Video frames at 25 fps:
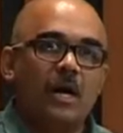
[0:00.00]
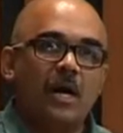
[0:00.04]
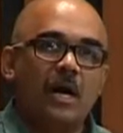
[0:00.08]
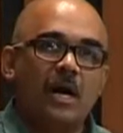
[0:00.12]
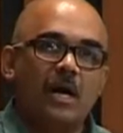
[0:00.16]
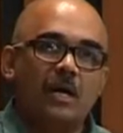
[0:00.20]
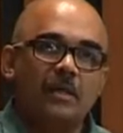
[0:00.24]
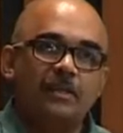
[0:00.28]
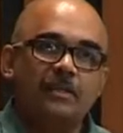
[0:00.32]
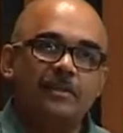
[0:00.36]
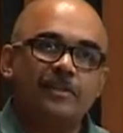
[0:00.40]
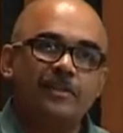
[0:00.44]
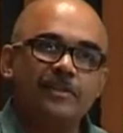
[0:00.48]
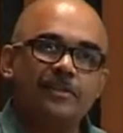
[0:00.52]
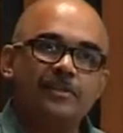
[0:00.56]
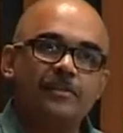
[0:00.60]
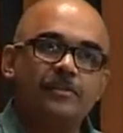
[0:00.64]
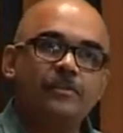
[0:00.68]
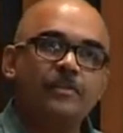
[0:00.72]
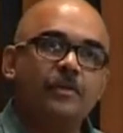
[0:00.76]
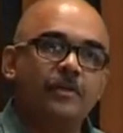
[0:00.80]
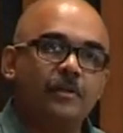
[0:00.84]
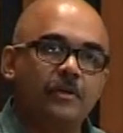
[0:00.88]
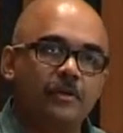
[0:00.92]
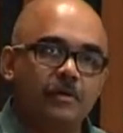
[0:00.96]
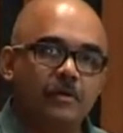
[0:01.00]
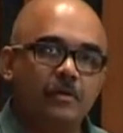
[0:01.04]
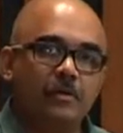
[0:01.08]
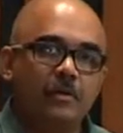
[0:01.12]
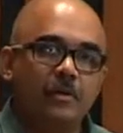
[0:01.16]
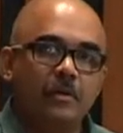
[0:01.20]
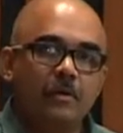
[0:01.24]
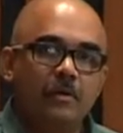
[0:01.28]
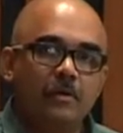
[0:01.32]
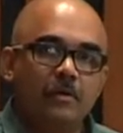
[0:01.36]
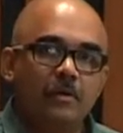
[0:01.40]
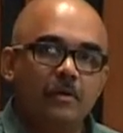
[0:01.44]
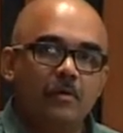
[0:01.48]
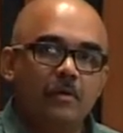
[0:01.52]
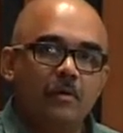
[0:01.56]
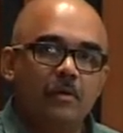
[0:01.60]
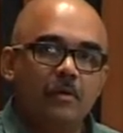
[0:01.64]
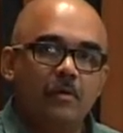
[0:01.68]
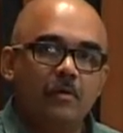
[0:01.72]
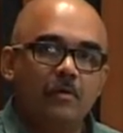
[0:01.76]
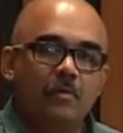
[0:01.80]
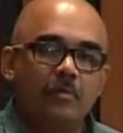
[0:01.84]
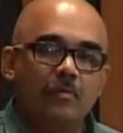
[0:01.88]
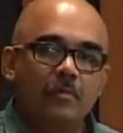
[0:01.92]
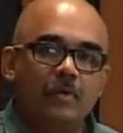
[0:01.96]
artistic
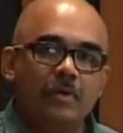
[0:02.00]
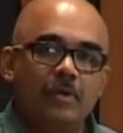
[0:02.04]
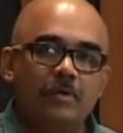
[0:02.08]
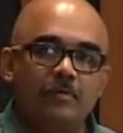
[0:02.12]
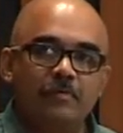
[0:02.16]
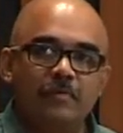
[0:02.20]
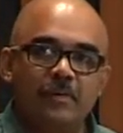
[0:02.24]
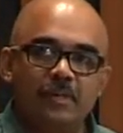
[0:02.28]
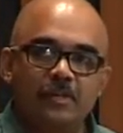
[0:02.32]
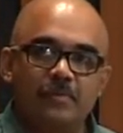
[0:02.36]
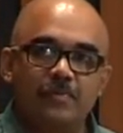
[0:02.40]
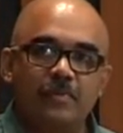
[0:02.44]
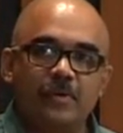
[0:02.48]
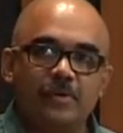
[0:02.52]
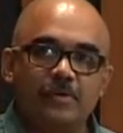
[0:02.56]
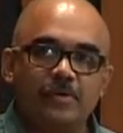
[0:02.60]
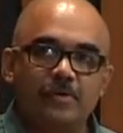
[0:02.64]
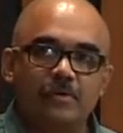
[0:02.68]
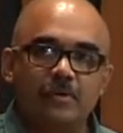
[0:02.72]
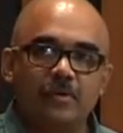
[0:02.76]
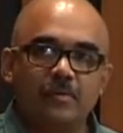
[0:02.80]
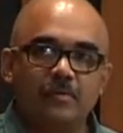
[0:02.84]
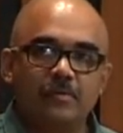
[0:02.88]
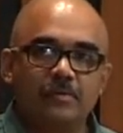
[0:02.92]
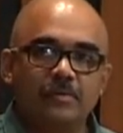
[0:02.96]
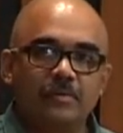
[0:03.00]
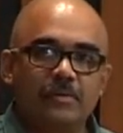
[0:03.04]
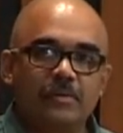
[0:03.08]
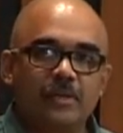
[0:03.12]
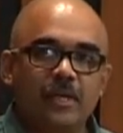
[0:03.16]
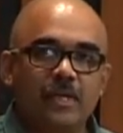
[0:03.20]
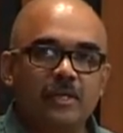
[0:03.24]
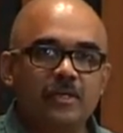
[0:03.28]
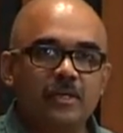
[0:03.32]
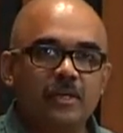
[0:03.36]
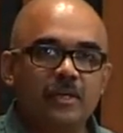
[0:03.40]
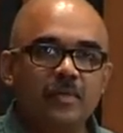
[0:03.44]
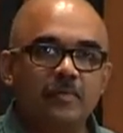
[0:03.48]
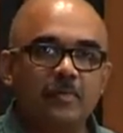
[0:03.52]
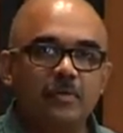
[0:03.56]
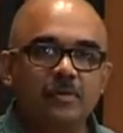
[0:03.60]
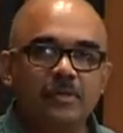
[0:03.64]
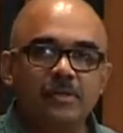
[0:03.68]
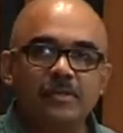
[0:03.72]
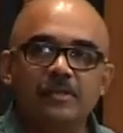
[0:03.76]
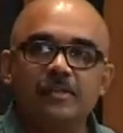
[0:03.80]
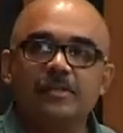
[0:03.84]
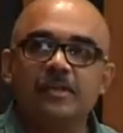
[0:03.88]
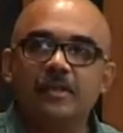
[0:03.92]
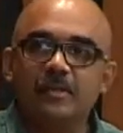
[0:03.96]
way of expression, or a slightly more
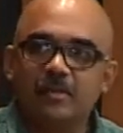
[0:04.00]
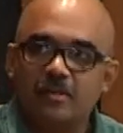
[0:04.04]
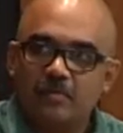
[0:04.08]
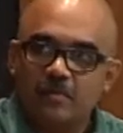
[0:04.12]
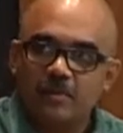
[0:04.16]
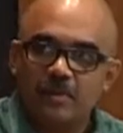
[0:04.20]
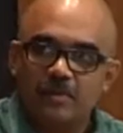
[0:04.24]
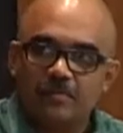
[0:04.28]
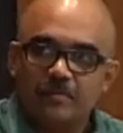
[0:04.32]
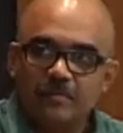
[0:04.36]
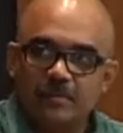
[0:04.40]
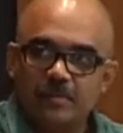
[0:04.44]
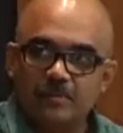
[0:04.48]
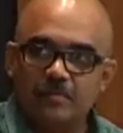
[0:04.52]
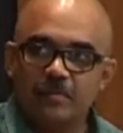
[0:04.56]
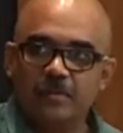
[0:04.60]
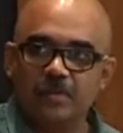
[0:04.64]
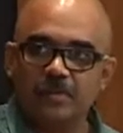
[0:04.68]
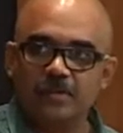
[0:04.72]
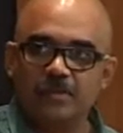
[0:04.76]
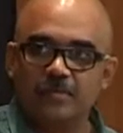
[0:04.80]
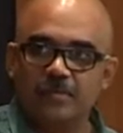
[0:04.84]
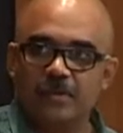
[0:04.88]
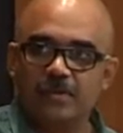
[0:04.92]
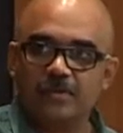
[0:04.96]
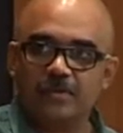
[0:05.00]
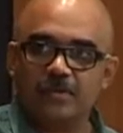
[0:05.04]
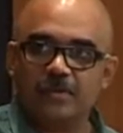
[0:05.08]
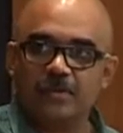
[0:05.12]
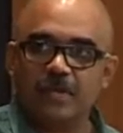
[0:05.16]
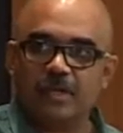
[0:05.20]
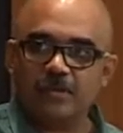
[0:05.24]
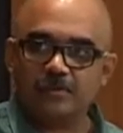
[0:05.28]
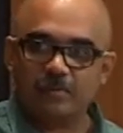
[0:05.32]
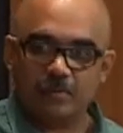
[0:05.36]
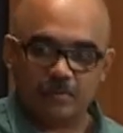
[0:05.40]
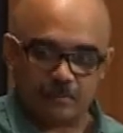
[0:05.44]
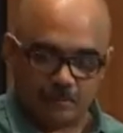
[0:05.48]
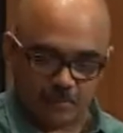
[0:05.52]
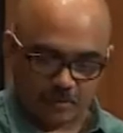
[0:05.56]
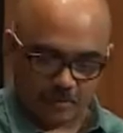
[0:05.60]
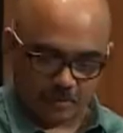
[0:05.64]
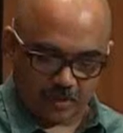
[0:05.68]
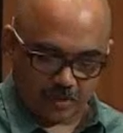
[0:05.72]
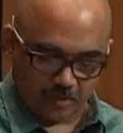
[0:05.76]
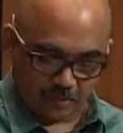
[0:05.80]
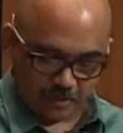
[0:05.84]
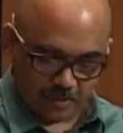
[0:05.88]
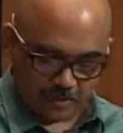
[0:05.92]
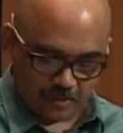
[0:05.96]
aesthetic way of expression. That's what we're
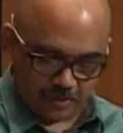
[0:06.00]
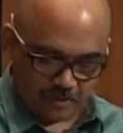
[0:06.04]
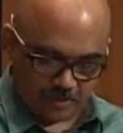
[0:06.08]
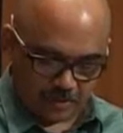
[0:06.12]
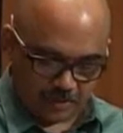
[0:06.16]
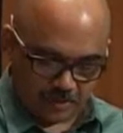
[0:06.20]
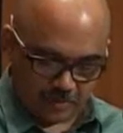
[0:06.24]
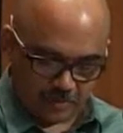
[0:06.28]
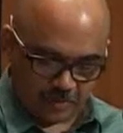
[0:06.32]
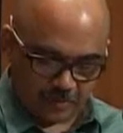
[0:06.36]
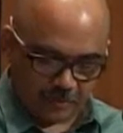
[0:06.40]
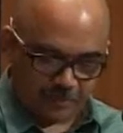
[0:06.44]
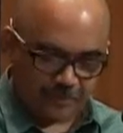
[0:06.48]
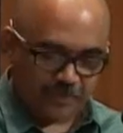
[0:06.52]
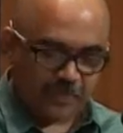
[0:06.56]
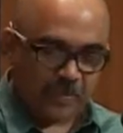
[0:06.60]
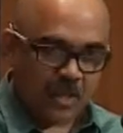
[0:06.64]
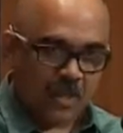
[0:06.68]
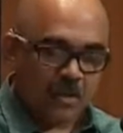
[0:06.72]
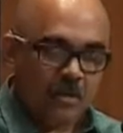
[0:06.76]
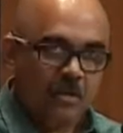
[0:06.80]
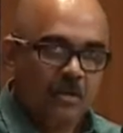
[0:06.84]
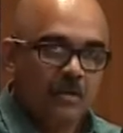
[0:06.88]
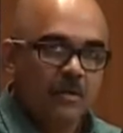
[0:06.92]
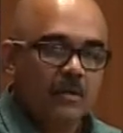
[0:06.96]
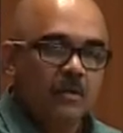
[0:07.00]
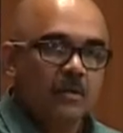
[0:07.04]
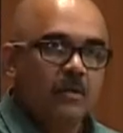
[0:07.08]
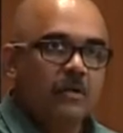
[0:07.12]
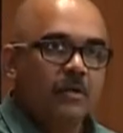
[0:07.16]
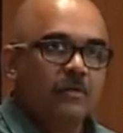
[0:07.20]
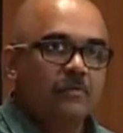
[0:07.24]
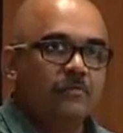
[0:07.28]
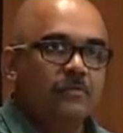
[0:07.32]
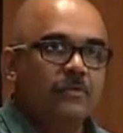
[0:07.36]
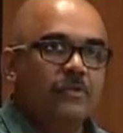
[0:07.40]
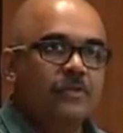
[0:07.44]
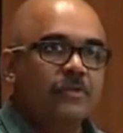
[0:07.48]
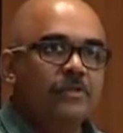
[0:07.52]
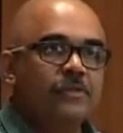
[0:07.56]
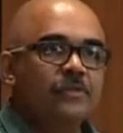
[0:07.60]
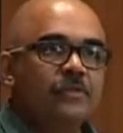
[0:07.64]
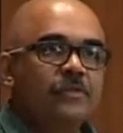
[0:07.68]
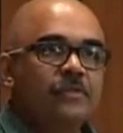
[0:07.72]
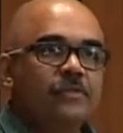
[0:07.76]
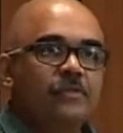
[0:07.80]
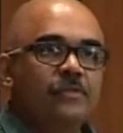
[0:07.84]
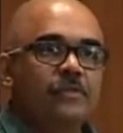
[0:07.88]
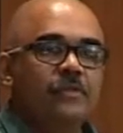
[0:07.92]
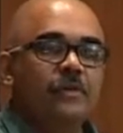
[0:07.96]
talking about in cinema. For
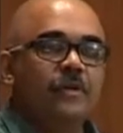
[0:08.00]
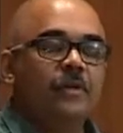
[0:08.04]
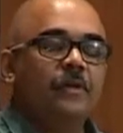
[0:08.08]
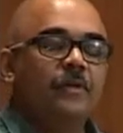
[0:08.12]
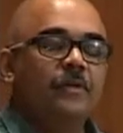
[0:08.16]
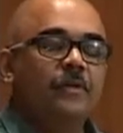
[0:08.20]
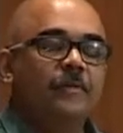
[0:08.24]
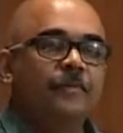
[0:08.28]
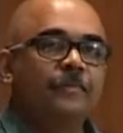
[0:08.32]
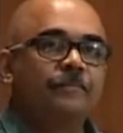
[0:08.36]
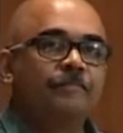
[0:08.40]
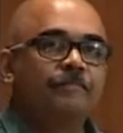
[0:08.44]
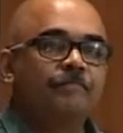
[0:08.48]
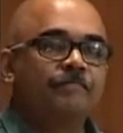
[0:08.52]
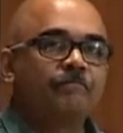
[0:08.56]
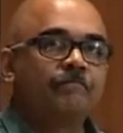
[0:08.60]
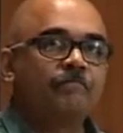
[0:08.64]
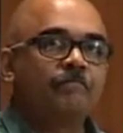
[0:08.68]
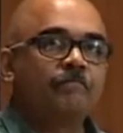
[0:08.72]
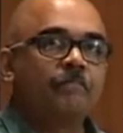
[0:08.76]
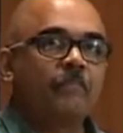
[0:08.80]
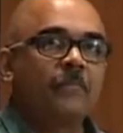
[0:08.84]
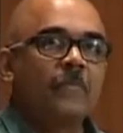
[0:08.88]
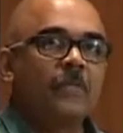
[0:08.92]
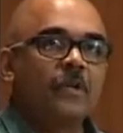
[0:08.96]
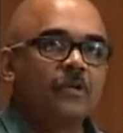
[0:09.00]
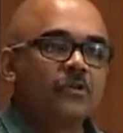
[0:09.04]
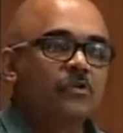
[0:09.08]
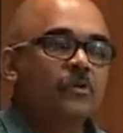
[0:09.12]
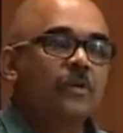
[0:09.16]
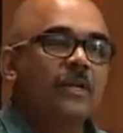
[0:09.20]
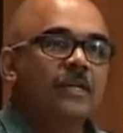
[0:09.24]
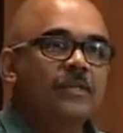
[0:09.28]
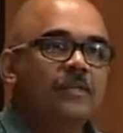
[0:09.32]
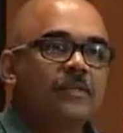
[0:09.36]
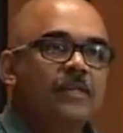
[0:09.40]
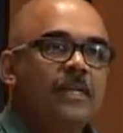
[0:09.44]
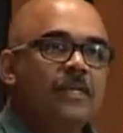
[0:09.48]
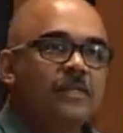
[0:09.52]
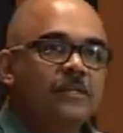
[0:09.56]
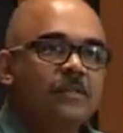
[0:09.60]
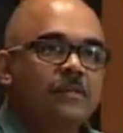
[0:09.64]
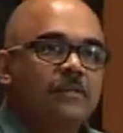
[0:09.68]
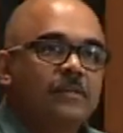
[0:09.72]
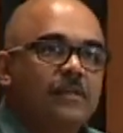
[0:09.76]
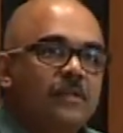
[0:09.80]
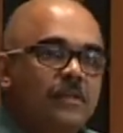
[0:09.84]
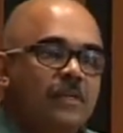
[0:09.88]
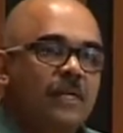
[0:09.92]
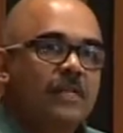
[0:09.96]
instance,
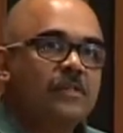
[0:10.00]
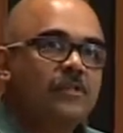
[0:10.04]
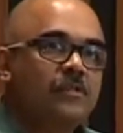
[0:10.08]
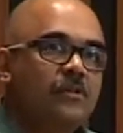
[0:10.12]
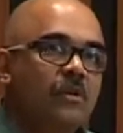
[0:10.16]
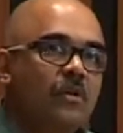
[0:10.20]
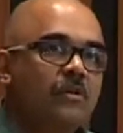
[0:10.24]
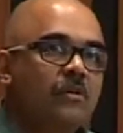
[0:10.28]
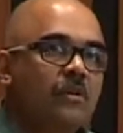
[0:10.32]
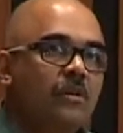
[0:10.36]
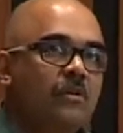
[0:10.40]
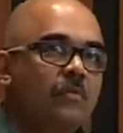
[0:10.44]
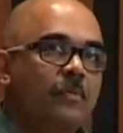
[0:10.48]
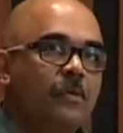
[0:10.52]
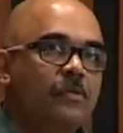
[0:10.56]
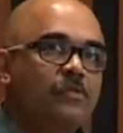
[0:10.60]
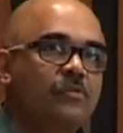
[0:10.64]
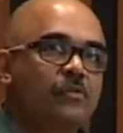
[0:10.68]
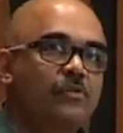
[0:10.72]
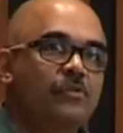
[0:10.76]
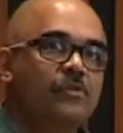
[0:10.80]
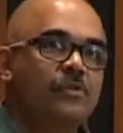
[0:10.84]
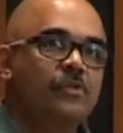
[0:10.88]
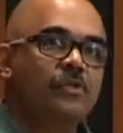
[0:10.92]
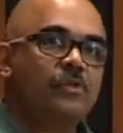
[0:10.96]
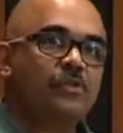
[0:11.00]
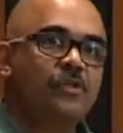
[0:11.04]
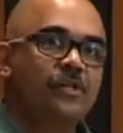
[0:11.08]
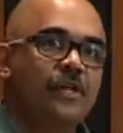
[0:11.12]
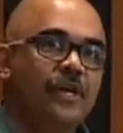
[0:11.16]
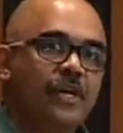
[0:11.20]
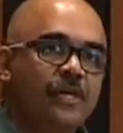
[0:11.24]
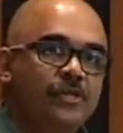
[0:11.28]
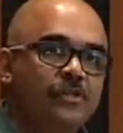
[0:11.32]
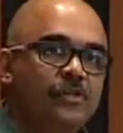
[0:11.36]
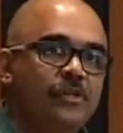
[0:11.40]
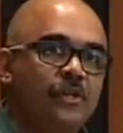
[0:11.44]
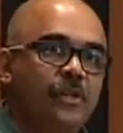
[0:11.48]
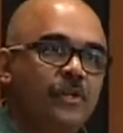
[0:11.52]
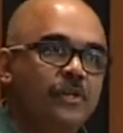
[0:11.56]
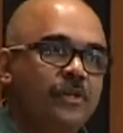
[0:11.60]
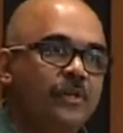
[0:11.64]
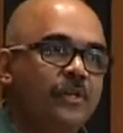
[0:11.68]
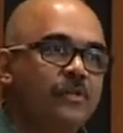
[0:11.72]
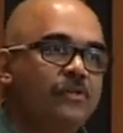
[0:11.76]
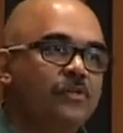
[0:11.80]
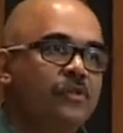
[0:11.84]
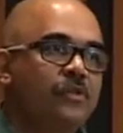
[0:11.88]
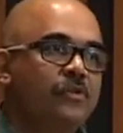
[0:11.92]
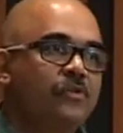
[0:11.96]
let's not talk about social change yet.
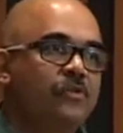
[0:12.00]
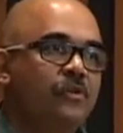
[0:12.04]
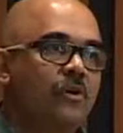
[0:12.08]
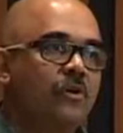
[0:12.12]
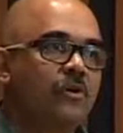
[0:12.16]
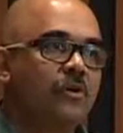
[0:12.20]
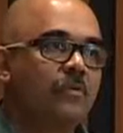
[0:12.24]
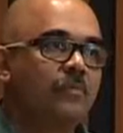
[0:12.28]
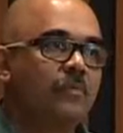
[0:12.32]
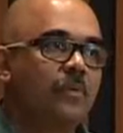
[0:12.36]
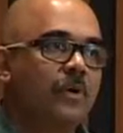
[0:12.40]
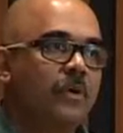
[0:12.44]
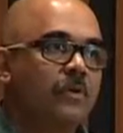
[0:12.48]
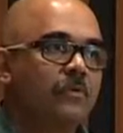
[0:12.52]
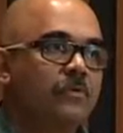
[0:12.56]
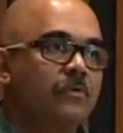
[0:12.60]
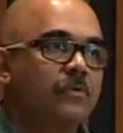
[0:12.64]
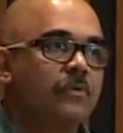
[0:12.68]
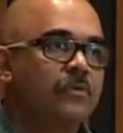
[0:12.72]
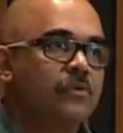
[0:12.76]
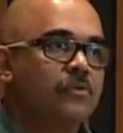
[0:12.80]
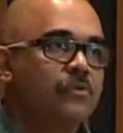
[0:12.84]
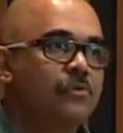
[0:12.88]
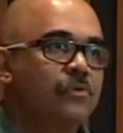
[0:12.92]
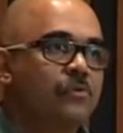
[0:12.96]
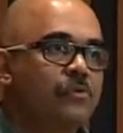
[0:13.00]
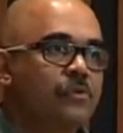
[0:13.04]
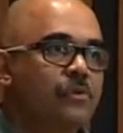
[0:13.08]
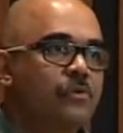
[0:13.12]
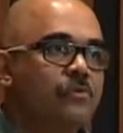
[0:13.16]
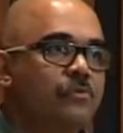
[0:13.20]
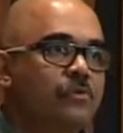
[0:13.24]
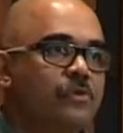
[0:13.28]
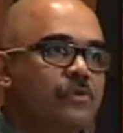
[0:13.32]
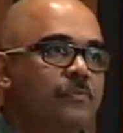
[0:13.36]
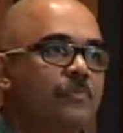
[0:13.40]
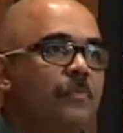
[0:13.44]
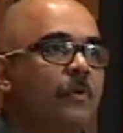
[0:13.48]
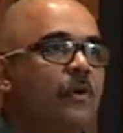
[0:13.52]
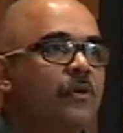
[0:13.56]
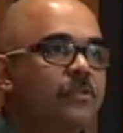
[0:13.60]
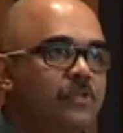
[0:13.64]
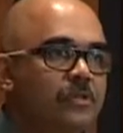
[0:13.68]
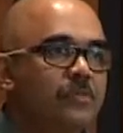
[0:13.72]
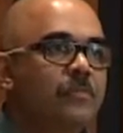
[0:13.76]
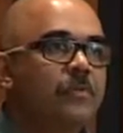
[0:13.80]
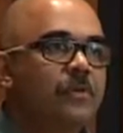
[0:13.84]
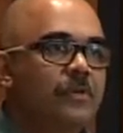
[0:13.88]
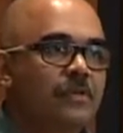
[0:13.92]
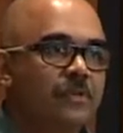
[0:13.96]
Let's just talk about social
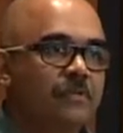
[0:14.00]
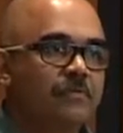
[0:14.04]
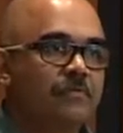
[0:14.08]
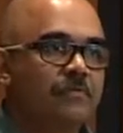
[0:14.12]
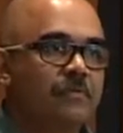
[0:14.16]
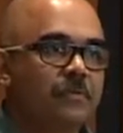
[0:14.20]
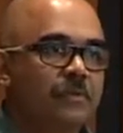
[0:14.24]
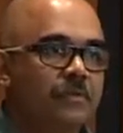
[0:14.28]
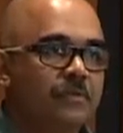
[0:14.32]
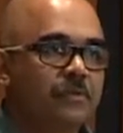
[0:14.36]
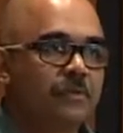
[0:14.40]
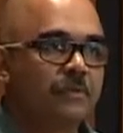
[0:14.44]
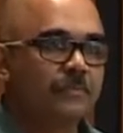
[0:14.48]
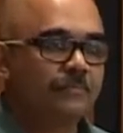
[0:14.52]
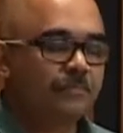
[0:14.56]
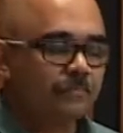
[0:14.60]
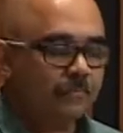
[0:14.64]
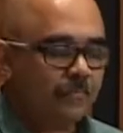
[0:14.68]
responsibility first.